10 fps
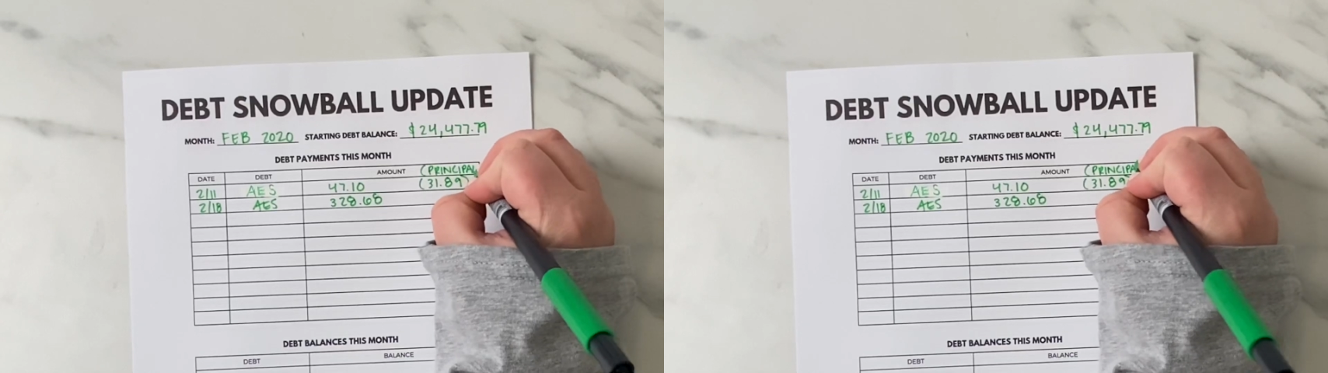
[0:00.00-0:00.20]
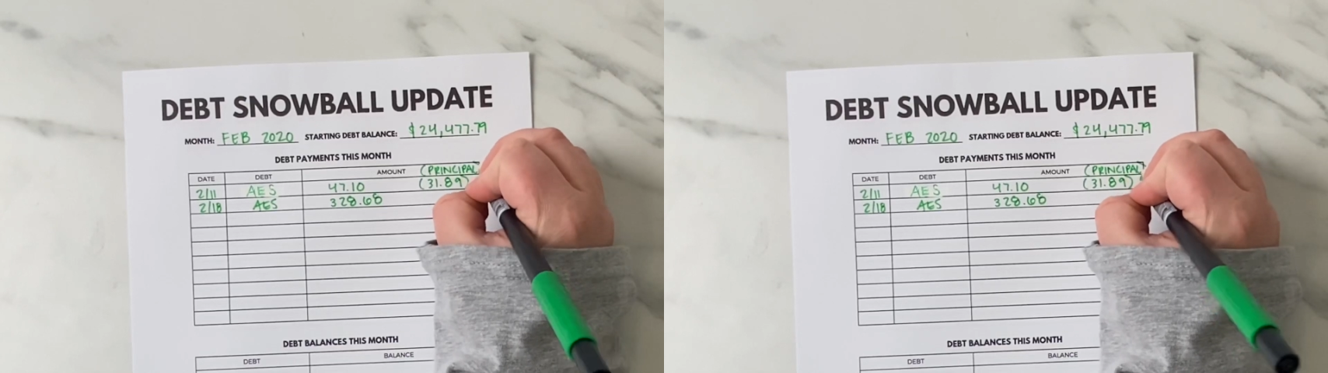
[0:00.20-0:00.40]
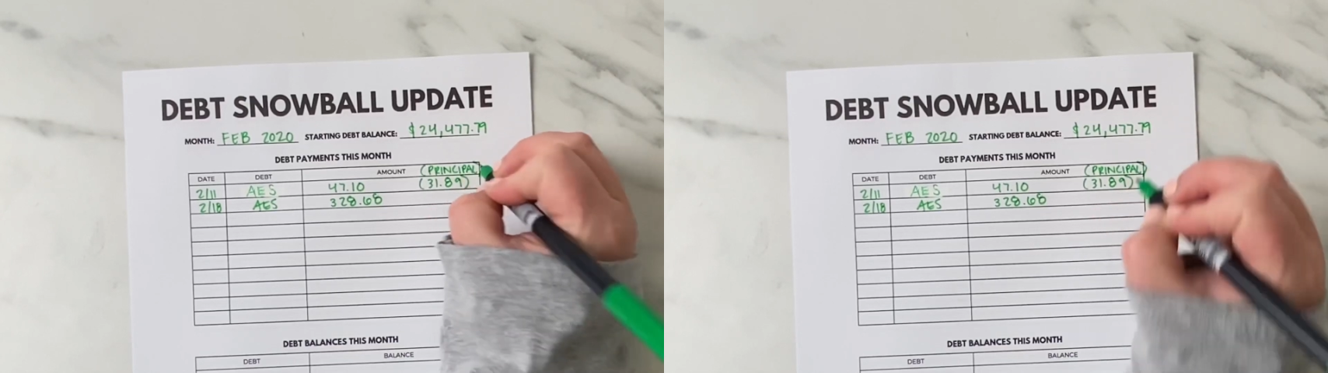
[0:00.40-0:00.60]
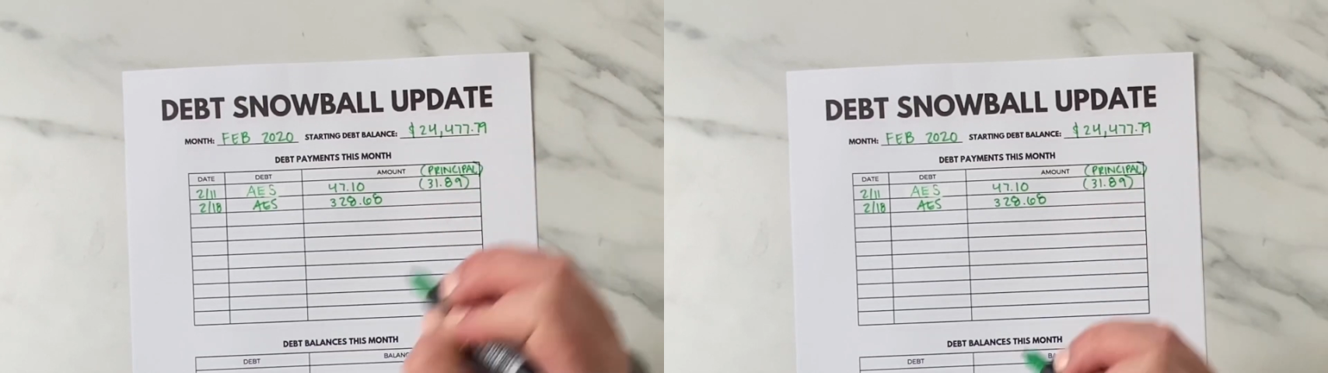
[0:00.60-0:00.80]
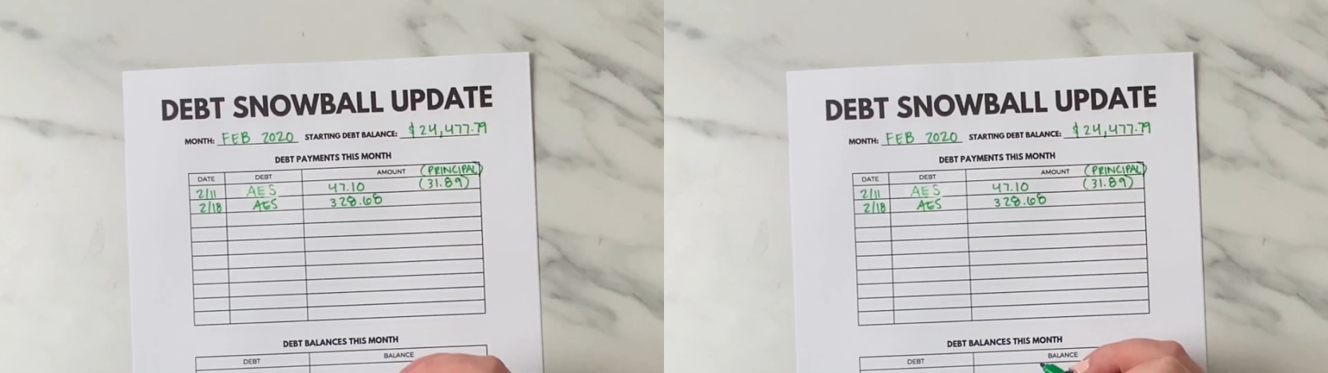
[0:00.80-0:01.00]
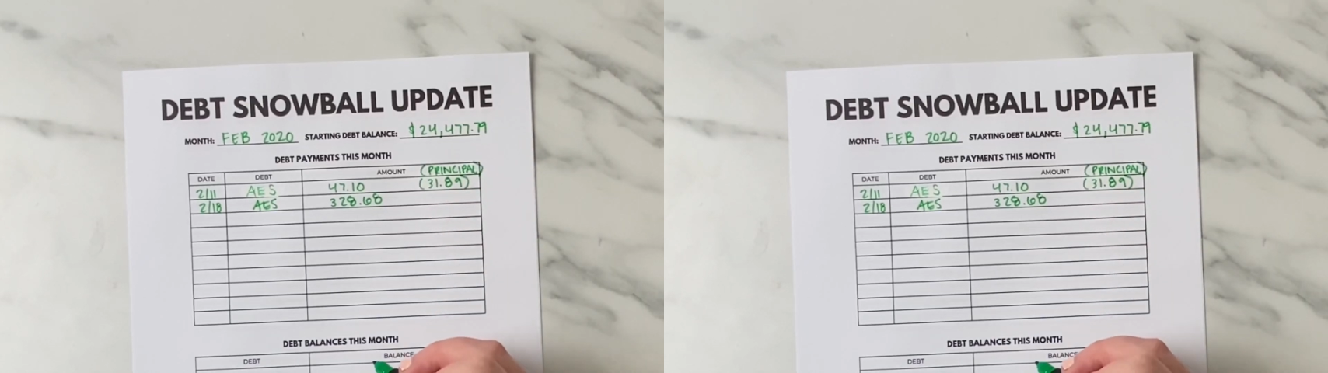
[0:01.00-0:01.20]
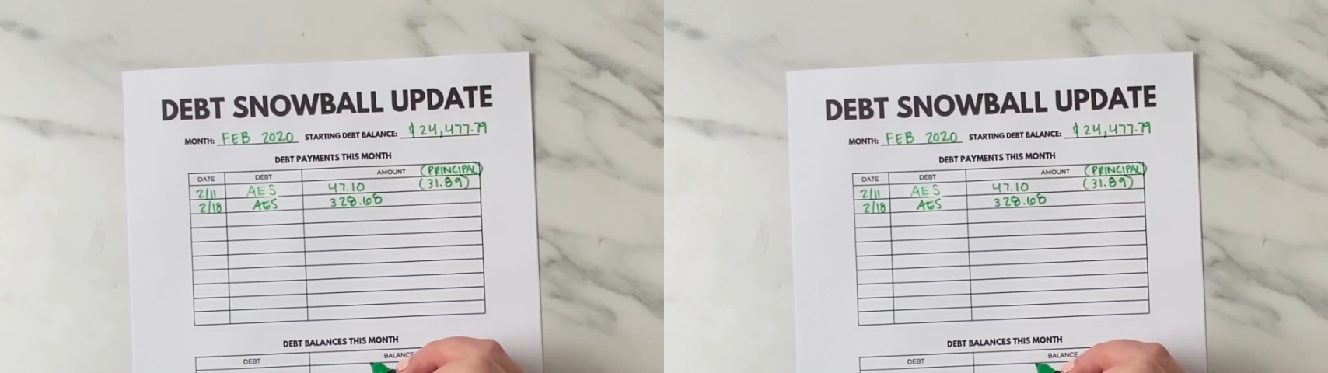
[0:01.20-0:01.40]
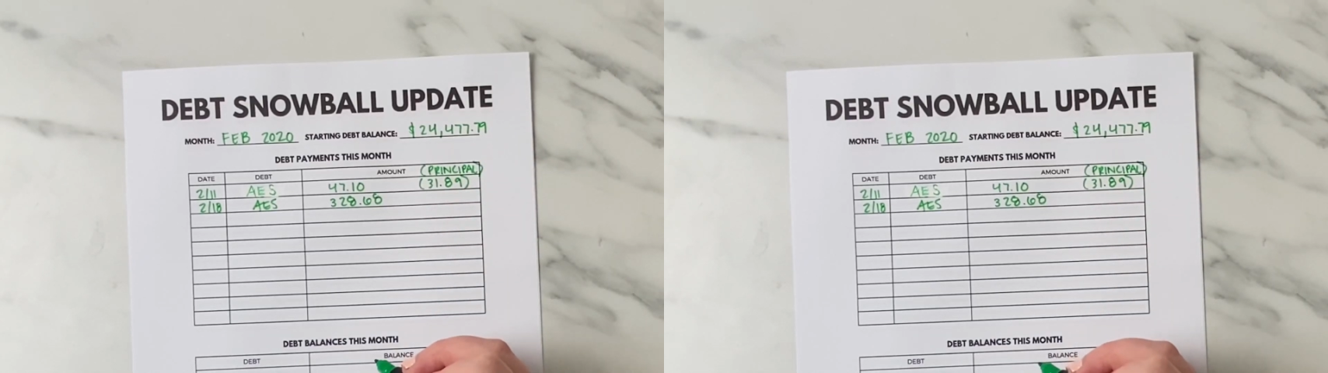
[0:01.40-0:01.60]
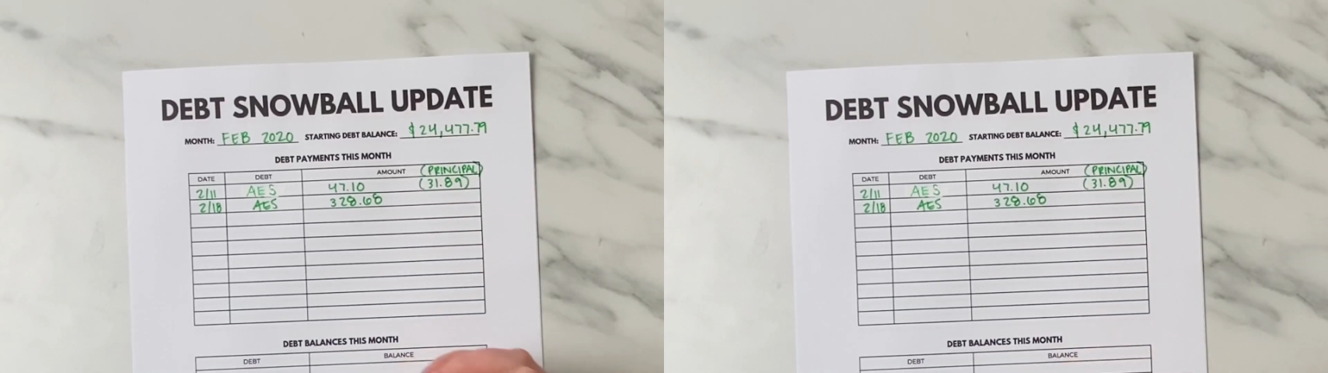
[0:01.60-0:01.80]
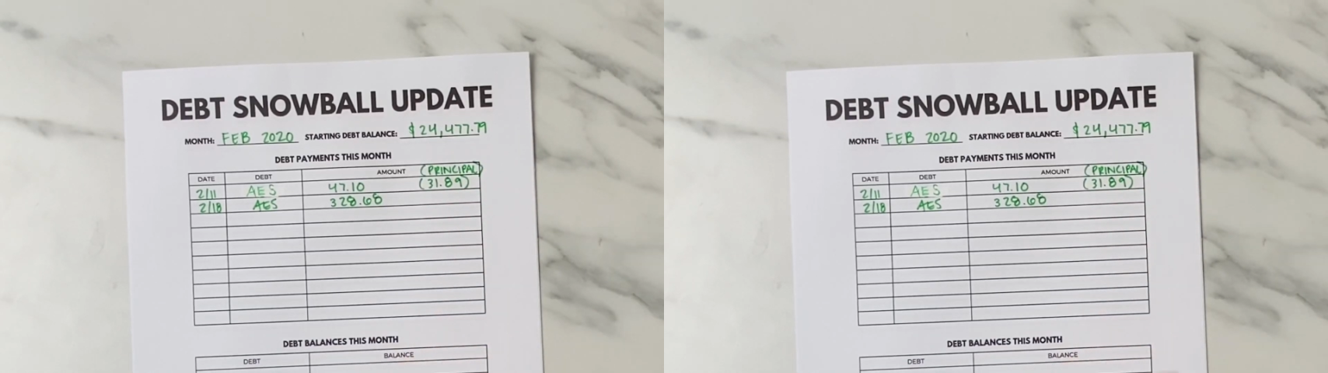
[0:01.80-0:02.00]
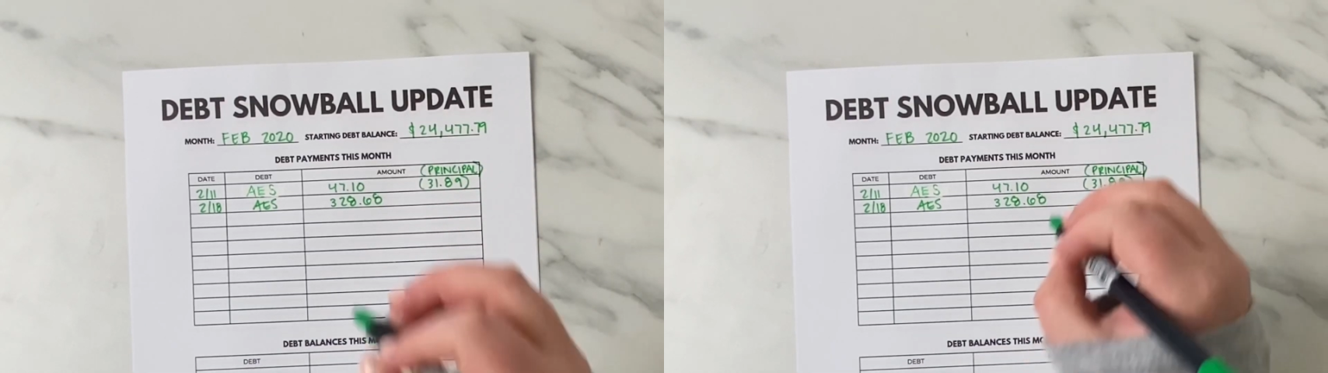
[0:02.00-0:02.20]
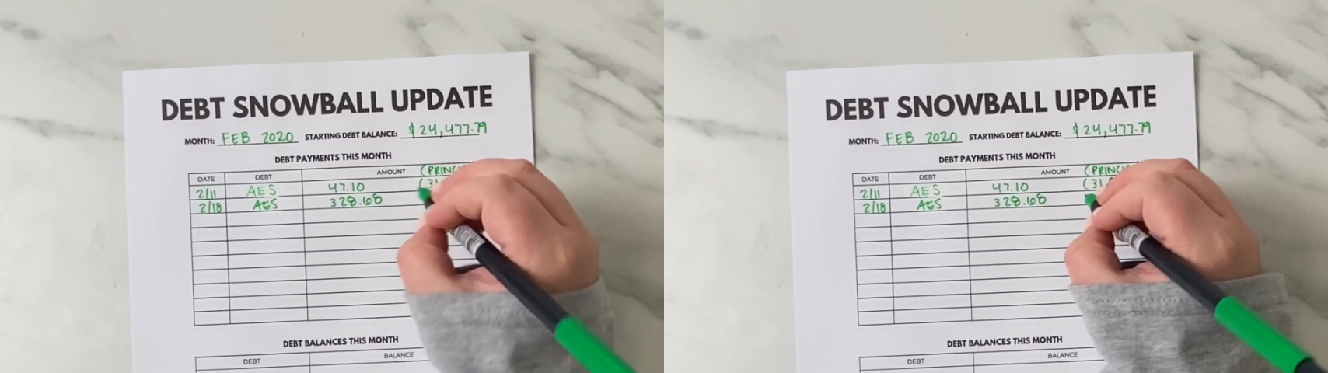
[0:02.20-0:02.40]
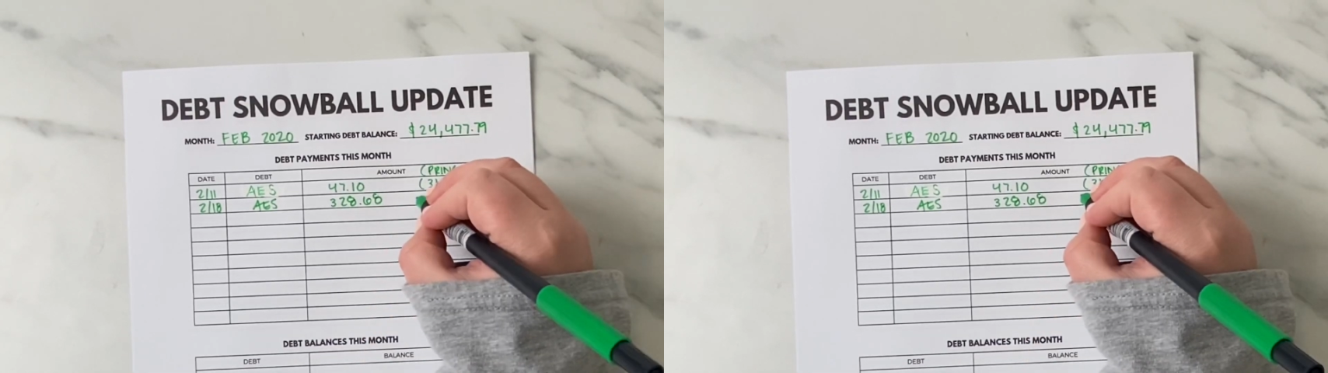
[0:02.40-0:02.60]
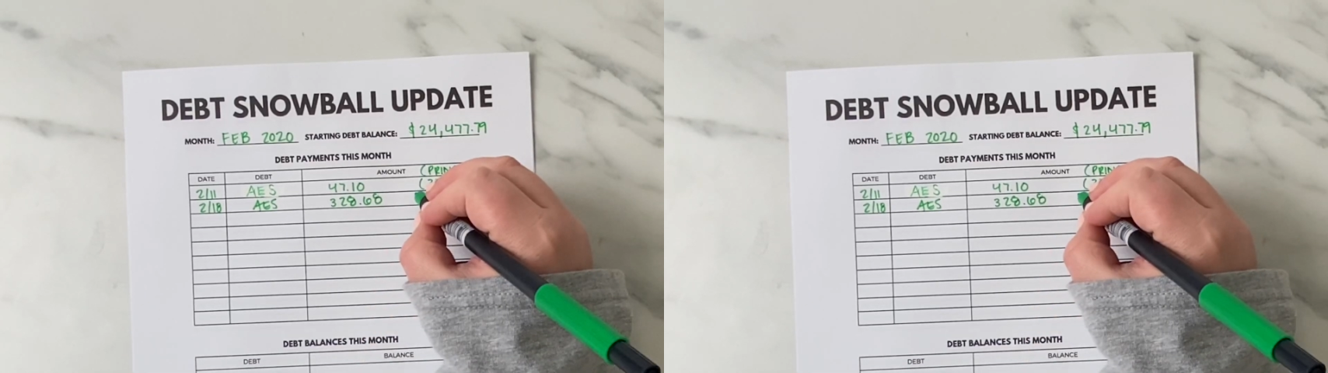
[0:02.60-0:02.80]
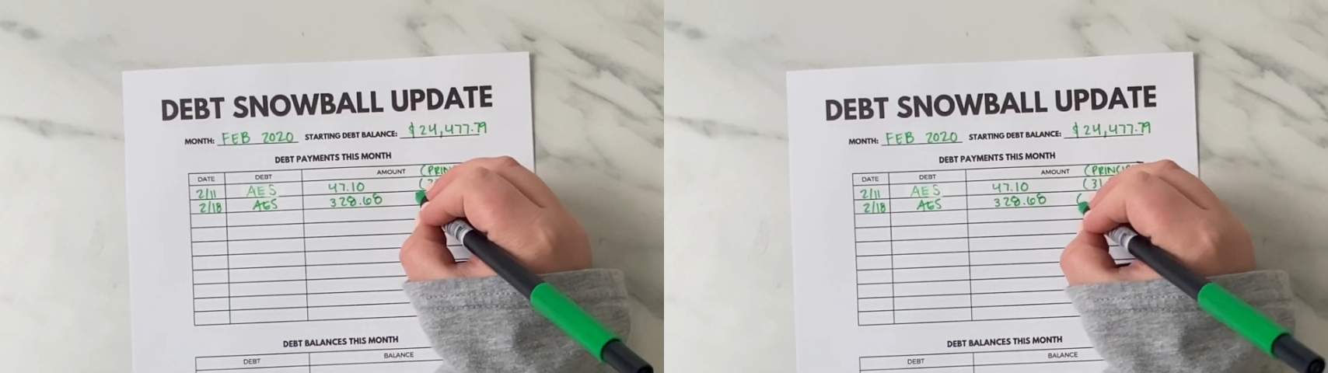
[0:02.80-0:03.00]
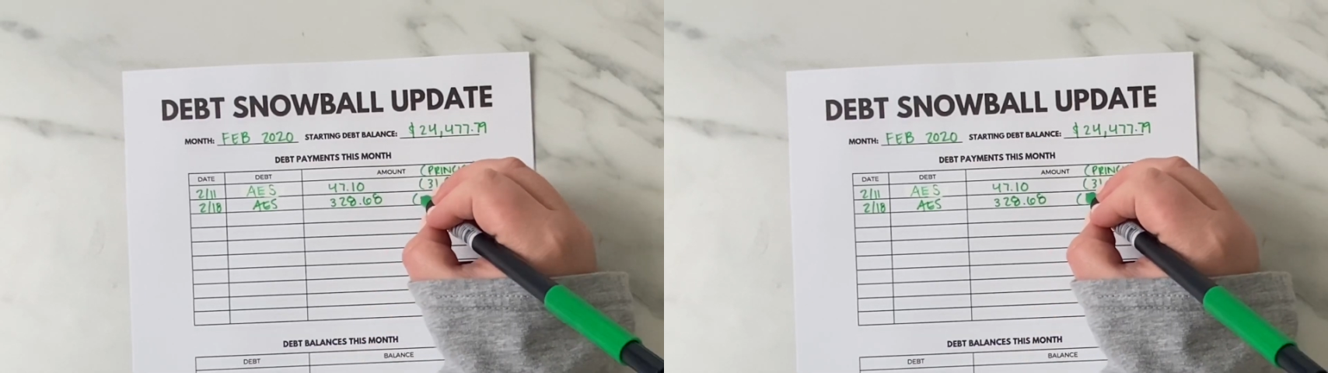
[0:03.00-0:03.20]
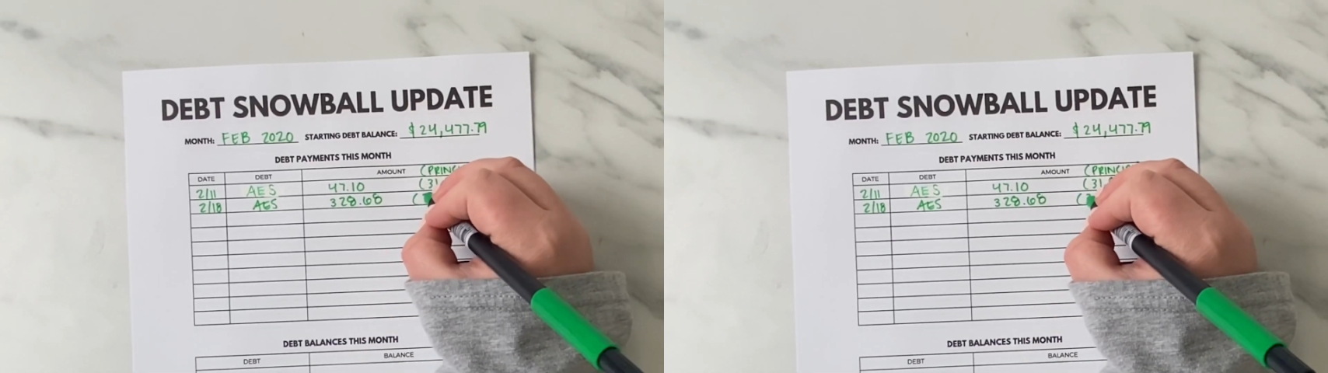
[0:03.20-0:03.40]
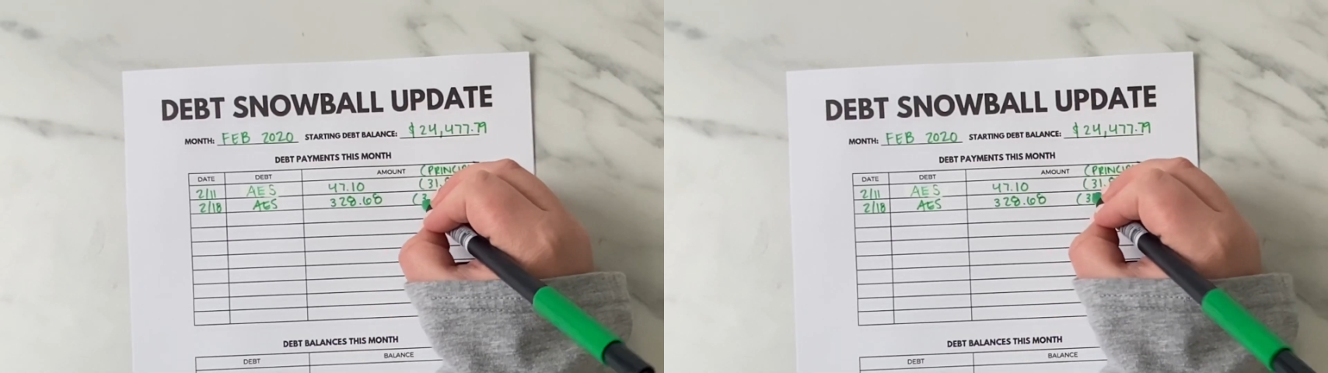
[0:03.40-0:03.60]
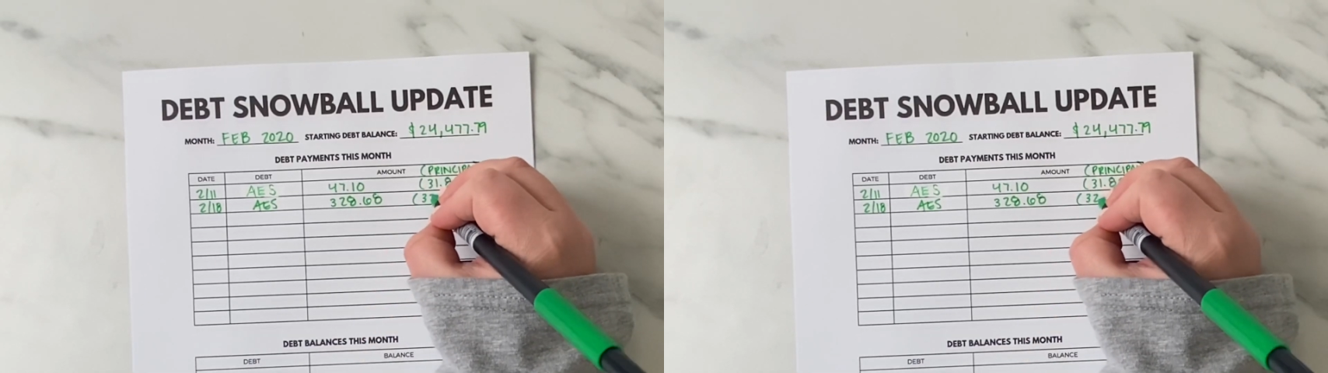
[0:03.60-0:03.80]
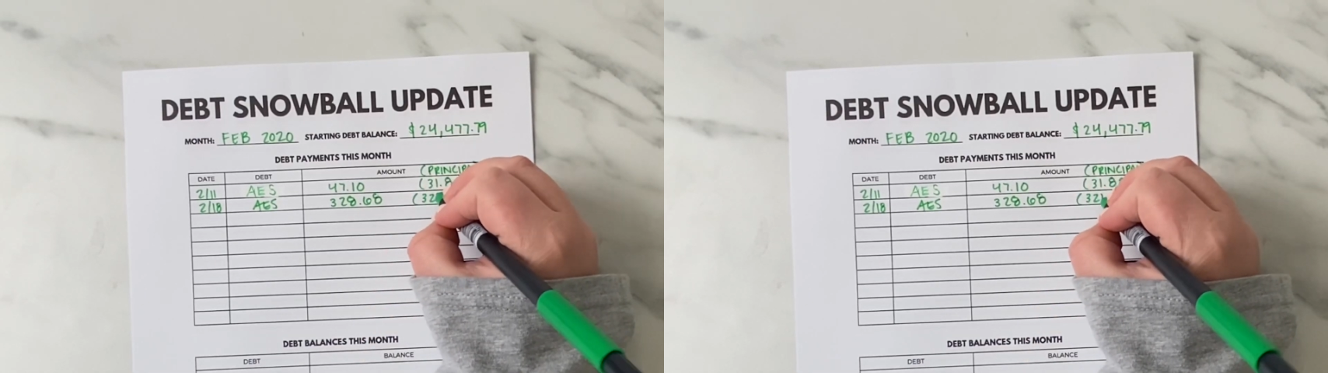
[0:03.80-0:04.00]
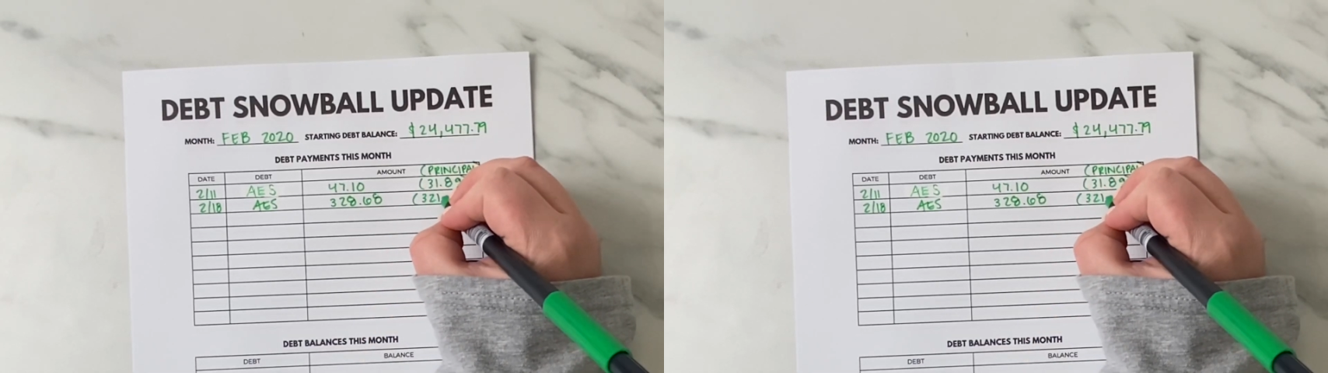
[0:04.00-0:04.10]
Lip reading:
(no speaker visible)